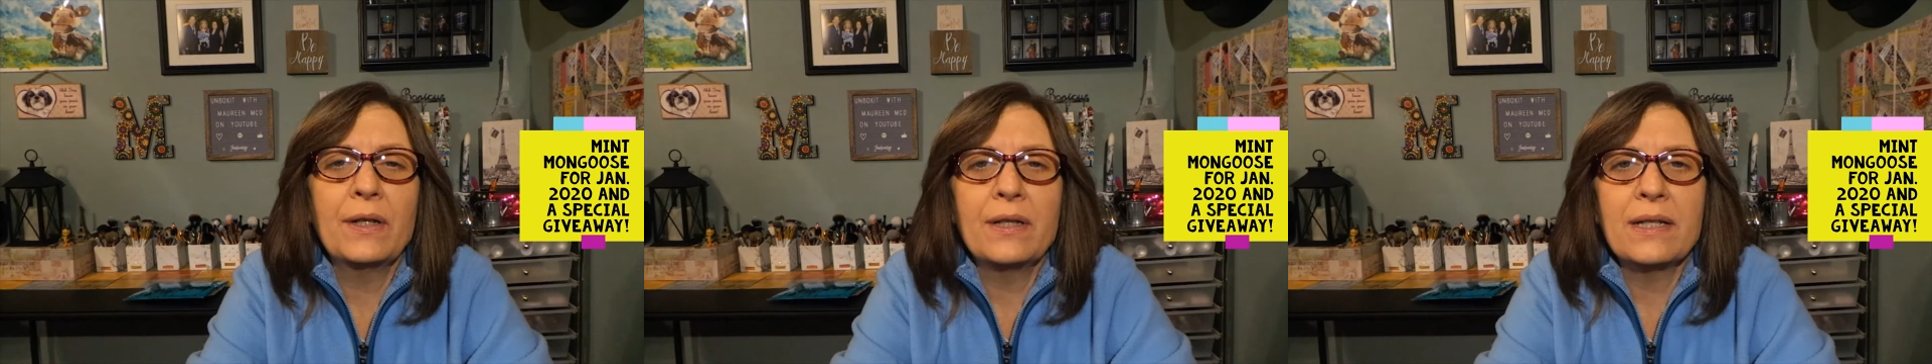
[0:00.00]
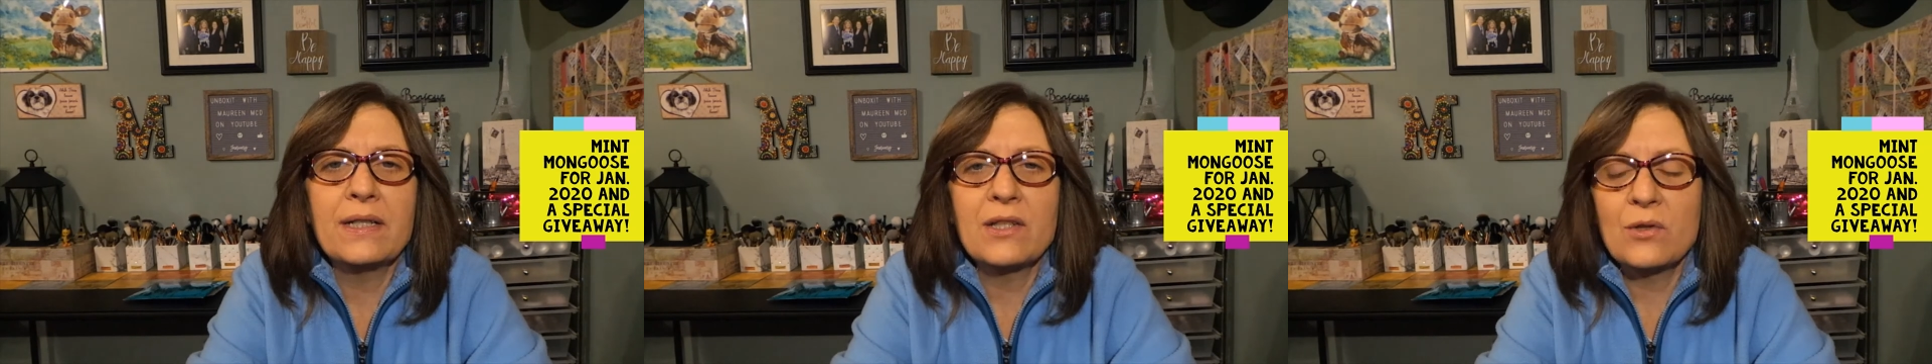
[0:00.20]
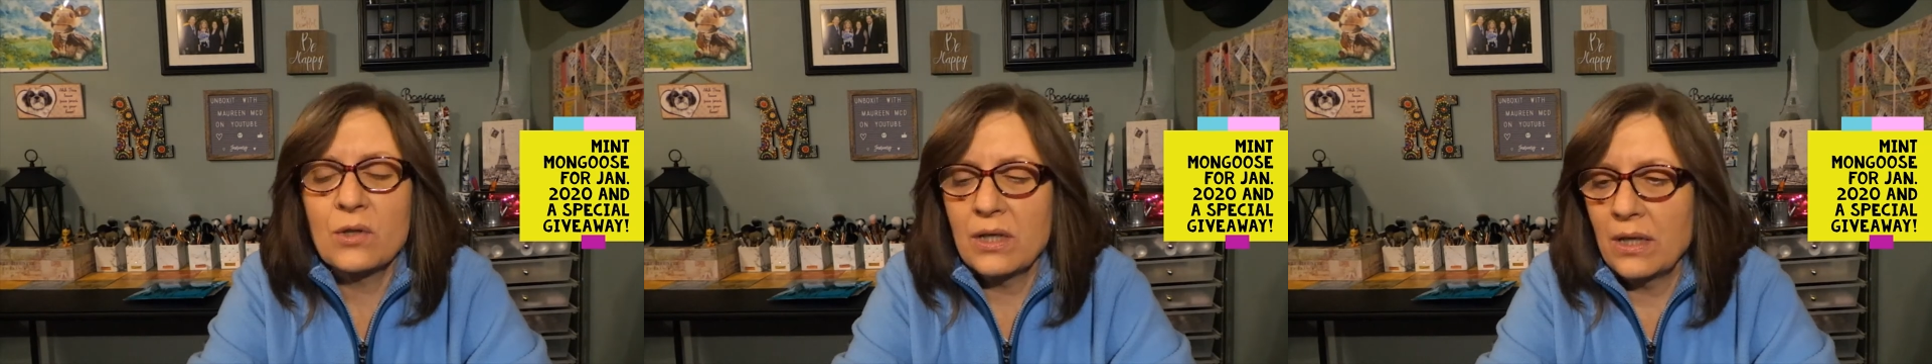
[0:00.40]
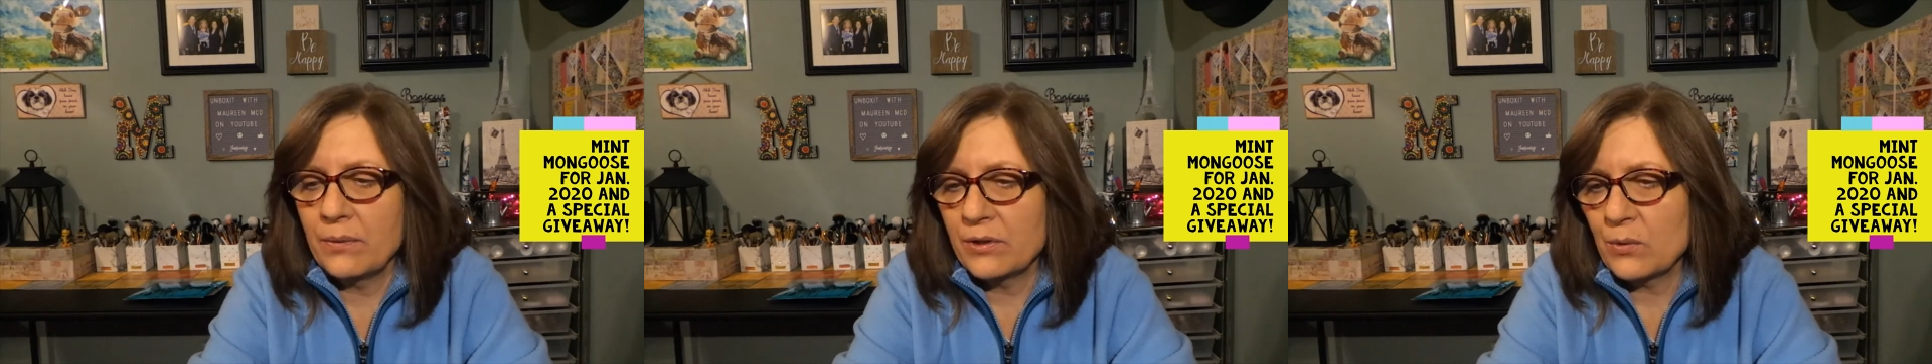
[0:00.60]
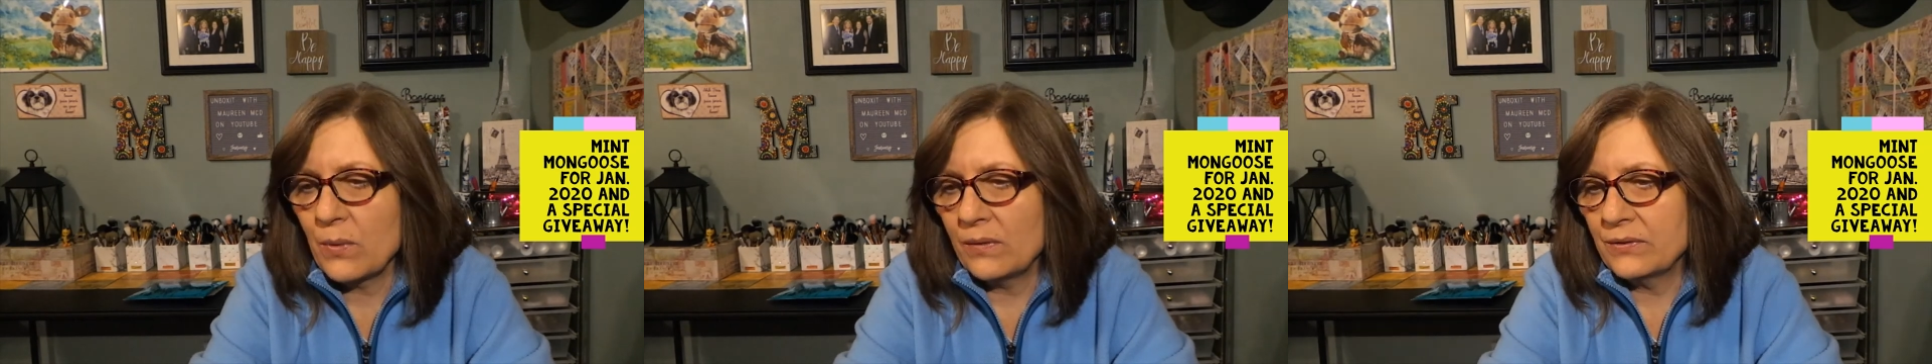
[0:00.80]
it's, you know,
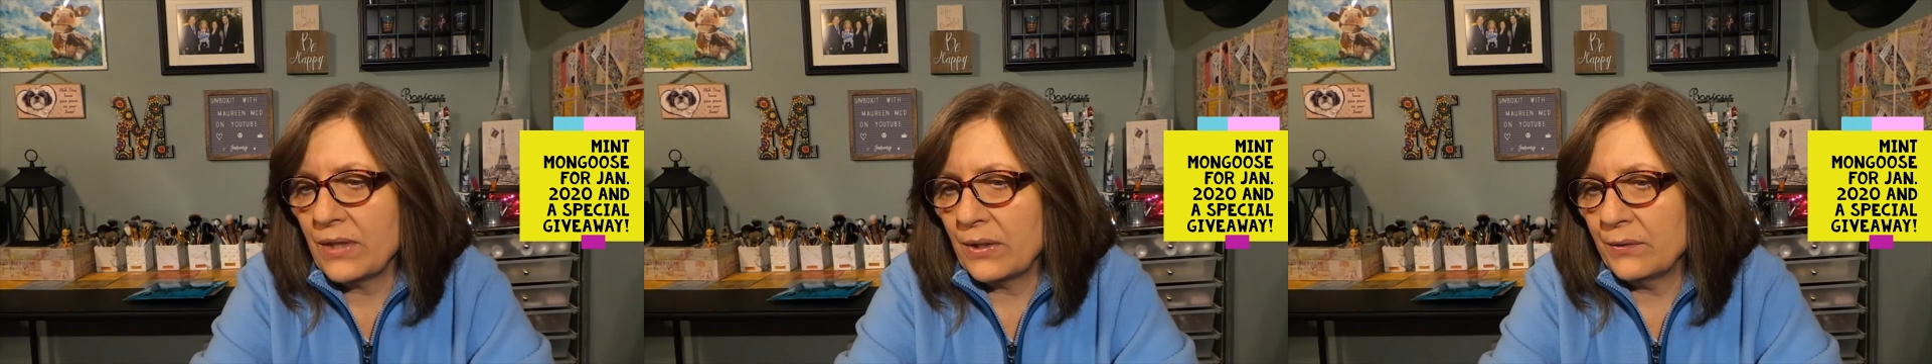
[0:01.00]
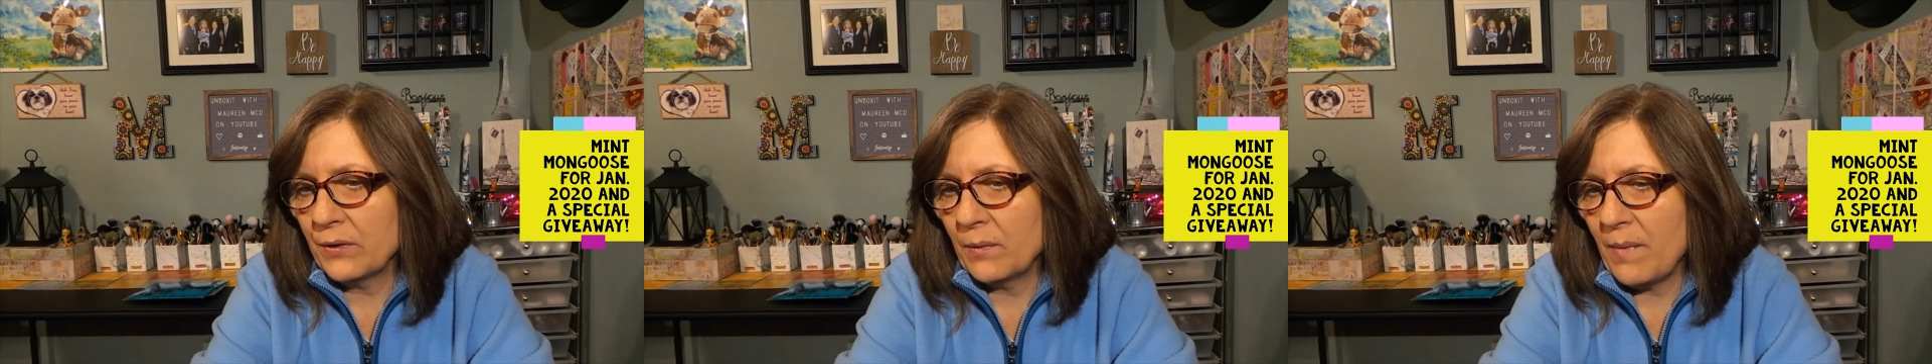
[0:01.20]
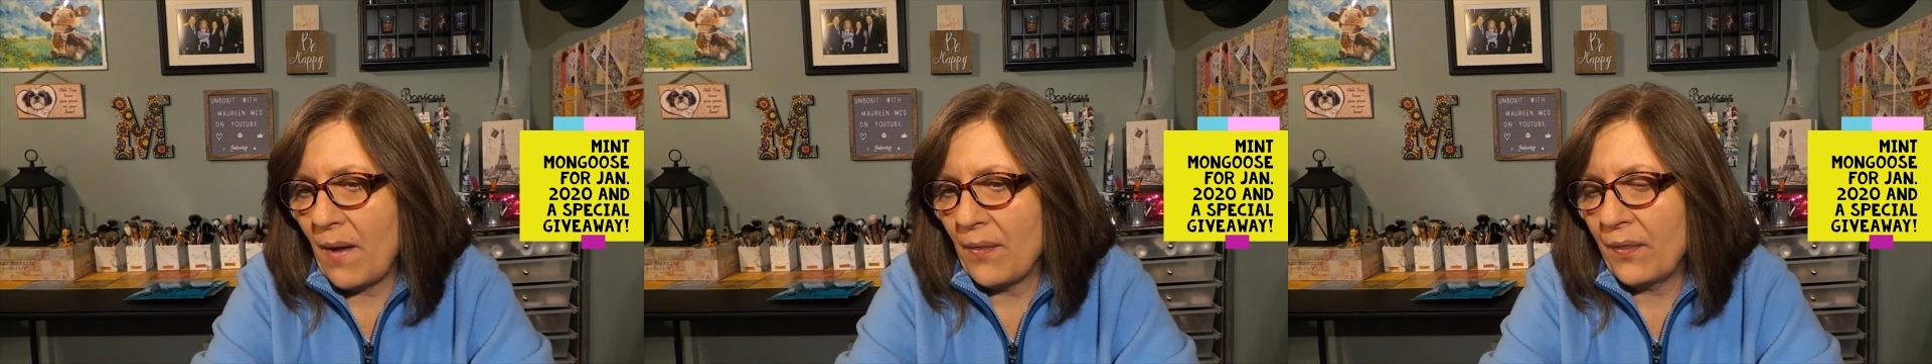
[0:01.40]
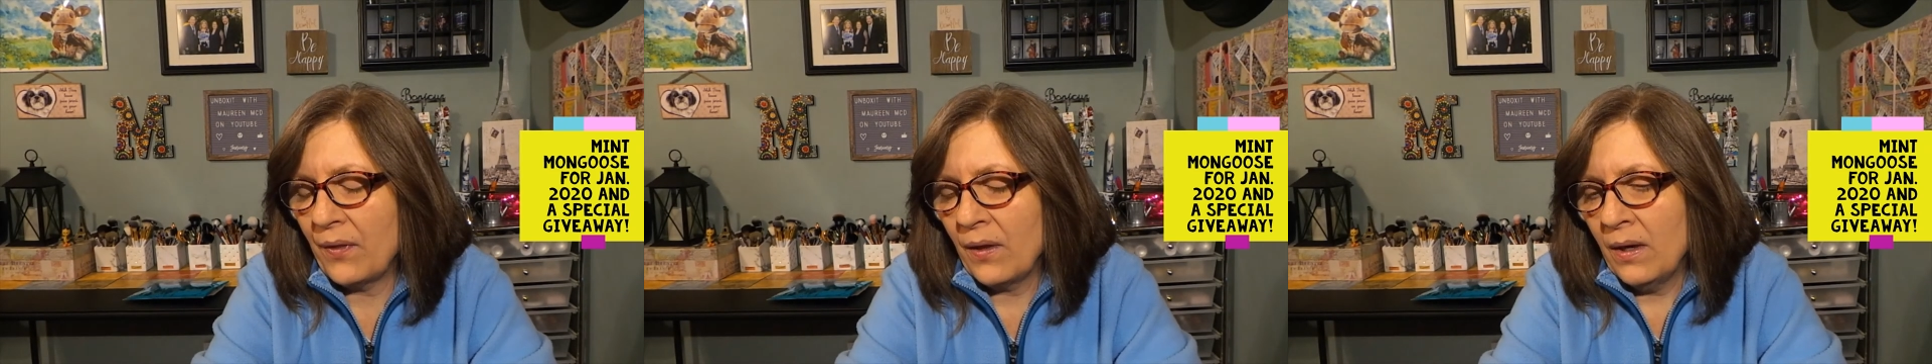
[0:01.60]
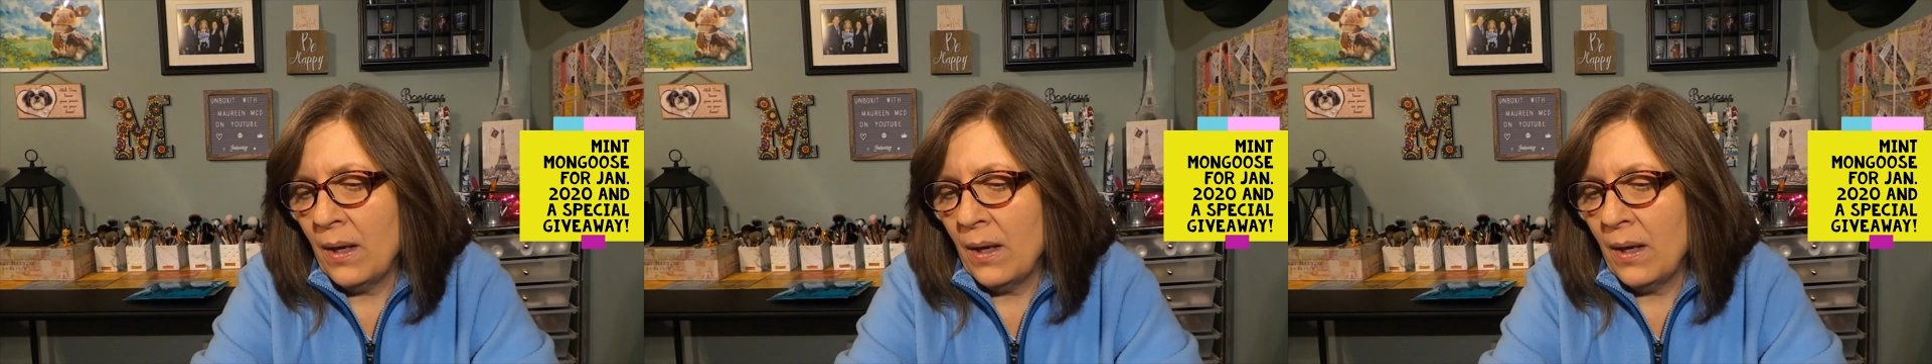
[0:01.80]
a $12 a month